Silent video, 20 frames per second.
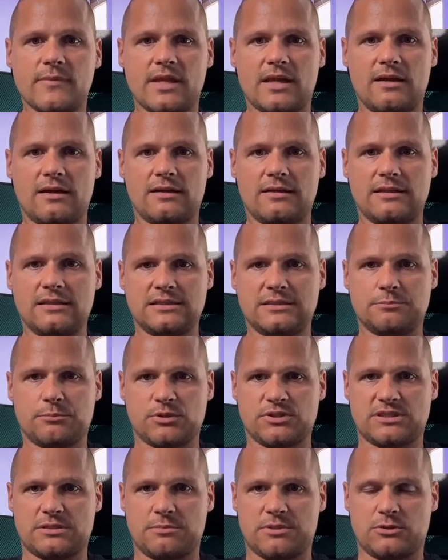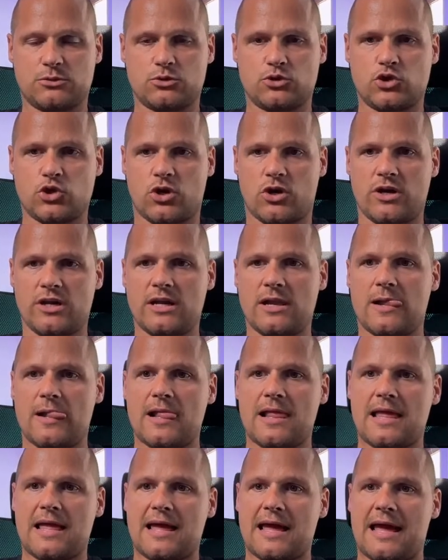this is possible to join,
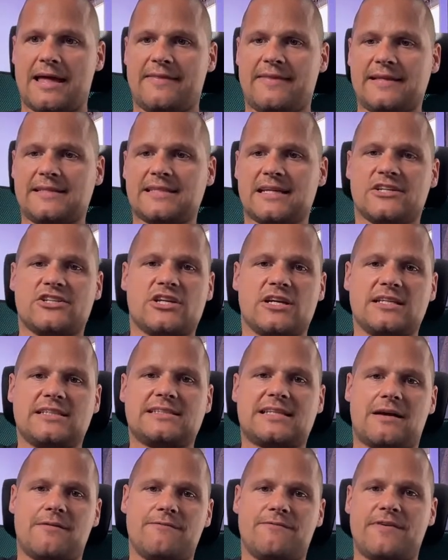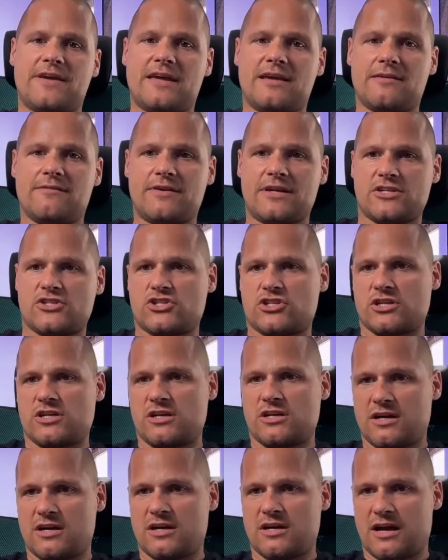and that's actually something which
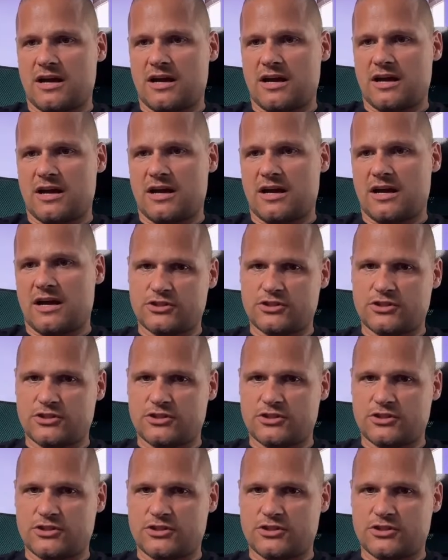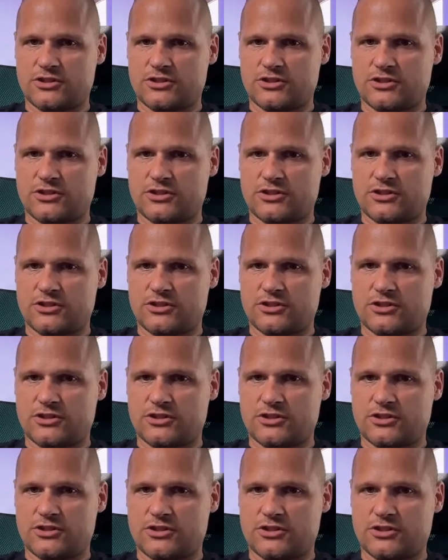I have traded similar thing
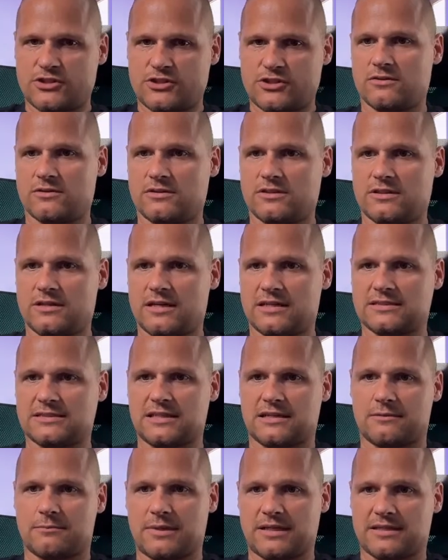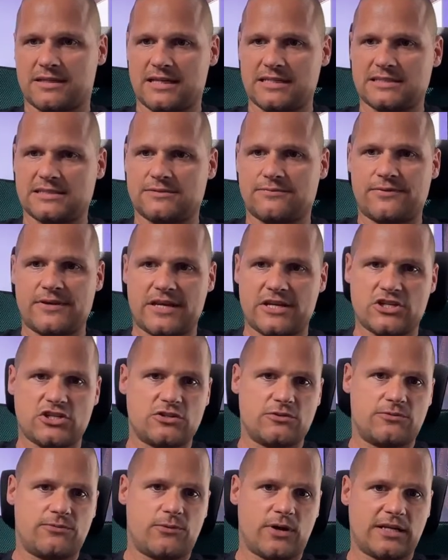yesterday on the Nasdaq. But let's finish
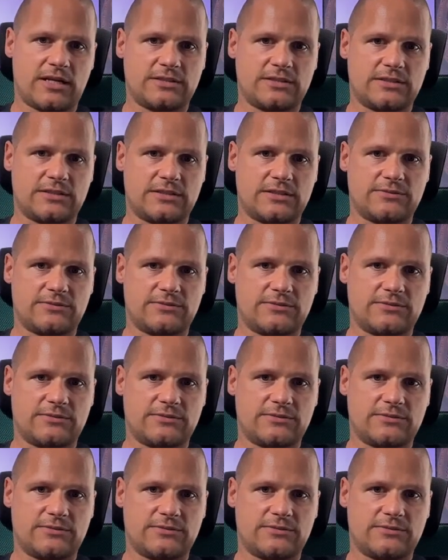the Forex first.